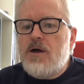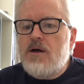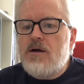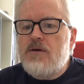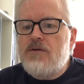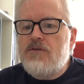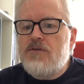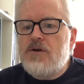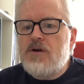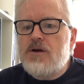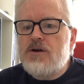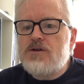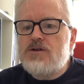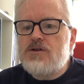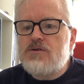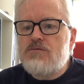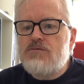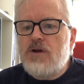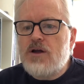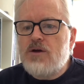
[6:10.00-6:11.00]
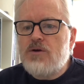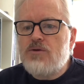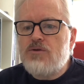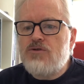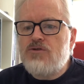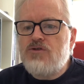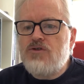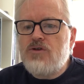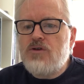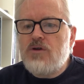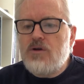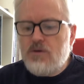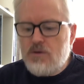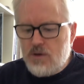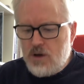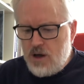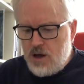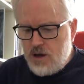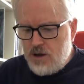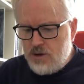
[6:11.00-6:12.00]
First record you
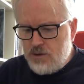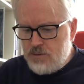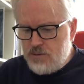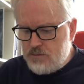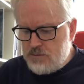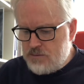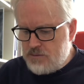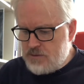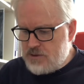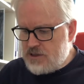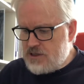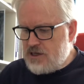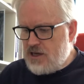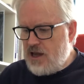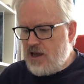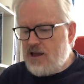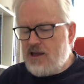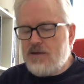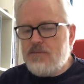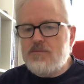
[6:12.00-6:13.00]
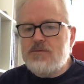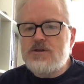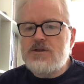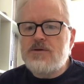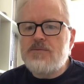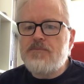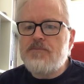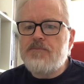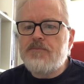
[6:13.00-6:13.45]
home taped.